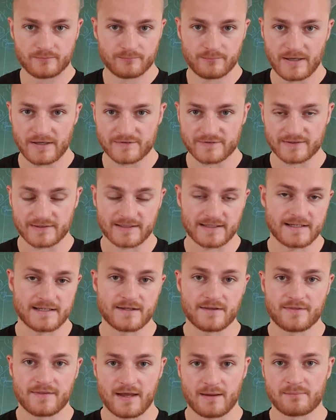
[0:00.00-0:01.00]

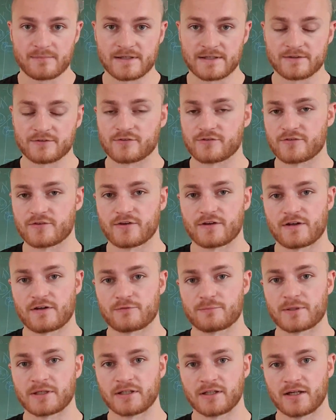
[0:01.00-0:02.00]
basically that means that
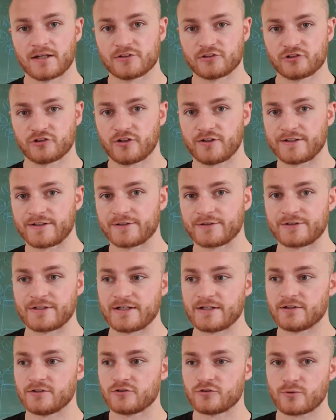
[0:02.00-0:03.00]
there's been light shining on
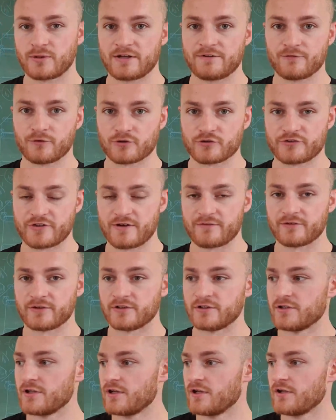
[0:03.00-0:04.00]
it
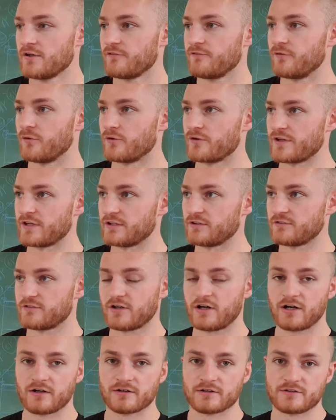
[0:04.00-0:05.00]
24/7 for the
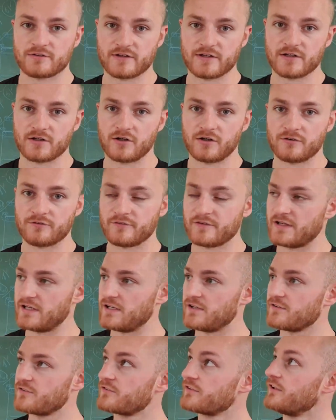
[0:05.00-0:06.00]
entirety of
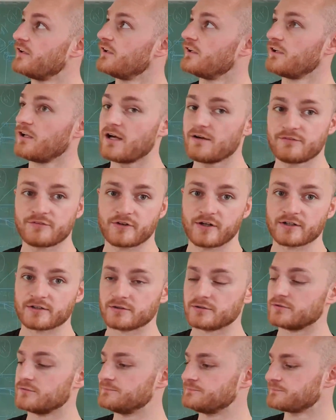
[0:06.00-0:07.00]
its life
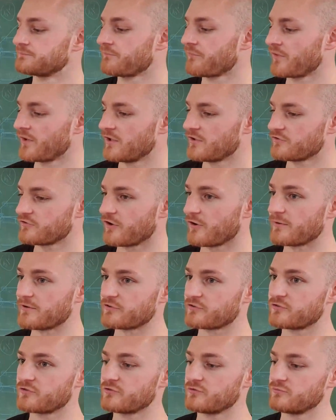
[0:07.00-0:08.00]
cycle. So
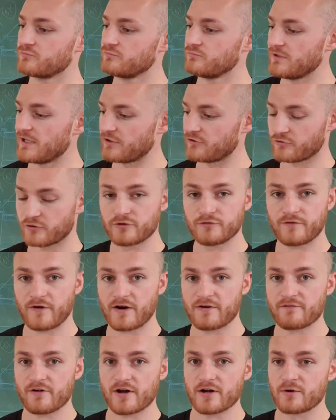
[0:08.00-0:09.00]
it grew
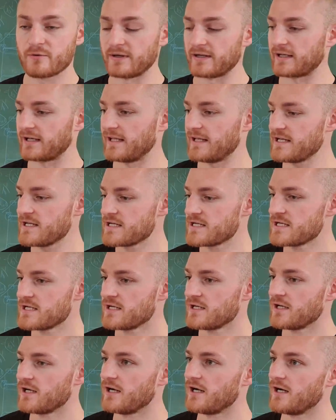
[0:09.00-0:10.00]
very, very quickly,
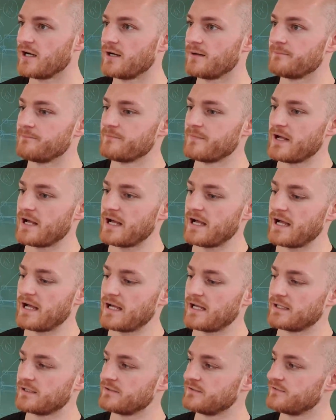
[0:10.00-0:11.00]

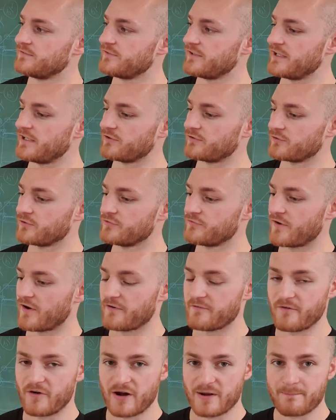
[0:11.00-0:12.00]
and it grew
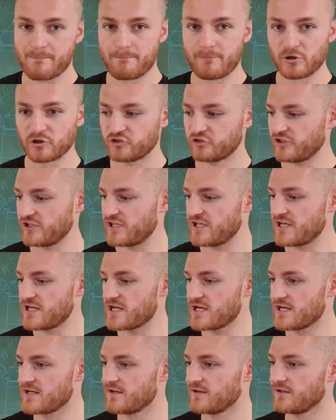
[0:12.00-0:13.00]
very, very
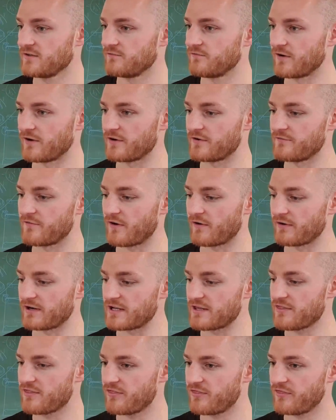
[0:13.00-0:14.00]
bushy, very,
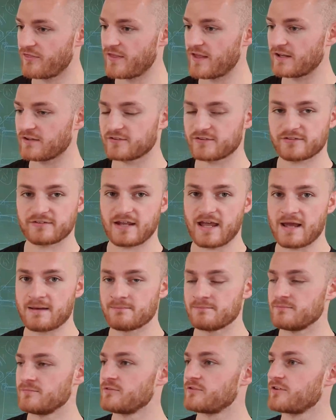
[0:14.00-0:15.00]
very thick
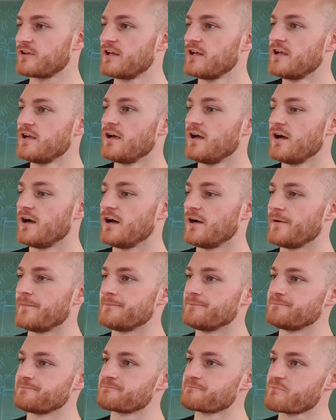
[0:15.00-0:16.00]
stems,
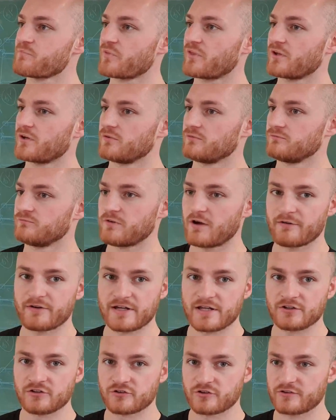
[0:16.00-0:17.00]

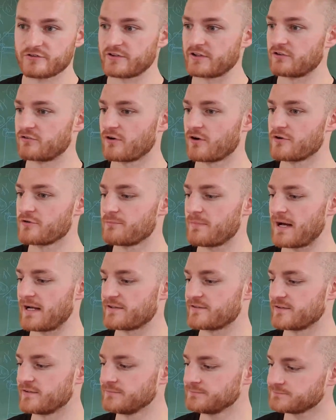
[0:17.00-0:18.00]
very interesting growth
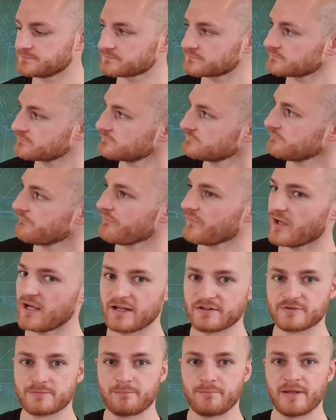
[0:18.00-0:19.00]
pattern. I
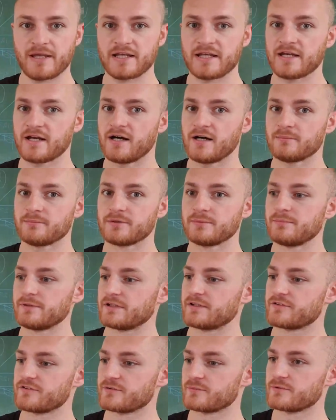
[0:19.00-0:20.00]
had to pin it up
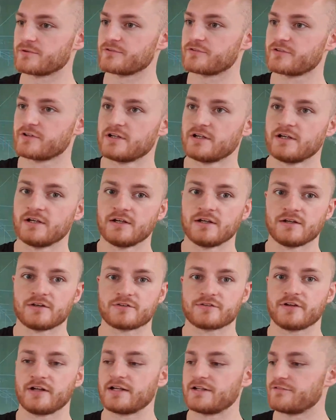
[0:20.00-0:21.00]
because it was
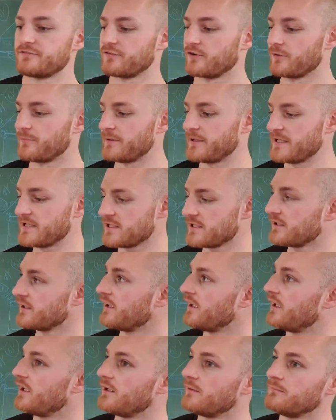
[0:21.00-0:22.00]
slightly floppy.
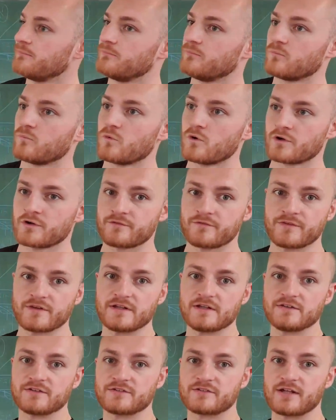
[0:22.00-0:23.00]
One of
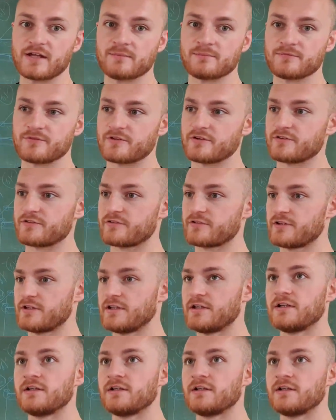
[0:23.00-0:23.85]
these stems is